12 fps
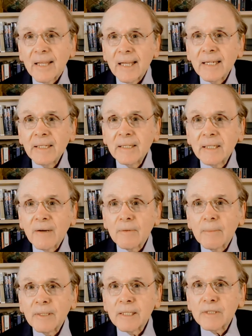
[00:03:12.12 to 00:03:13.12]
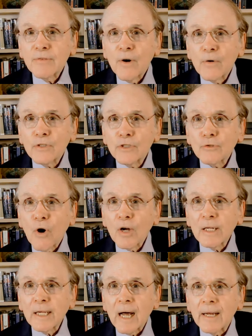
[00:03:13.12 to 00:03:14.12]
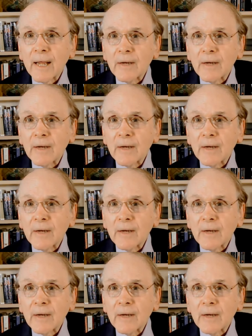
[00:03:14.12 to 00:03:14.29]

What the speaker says: The Indian government has focused strongly on